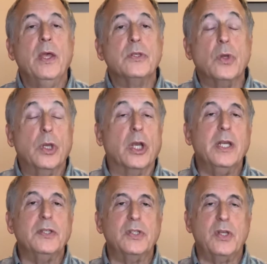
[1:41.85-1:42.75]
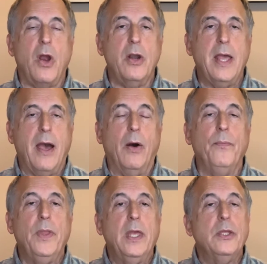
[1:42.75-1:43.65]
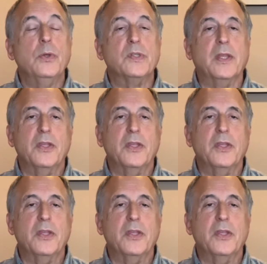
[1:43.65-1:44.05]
So you're going to start out using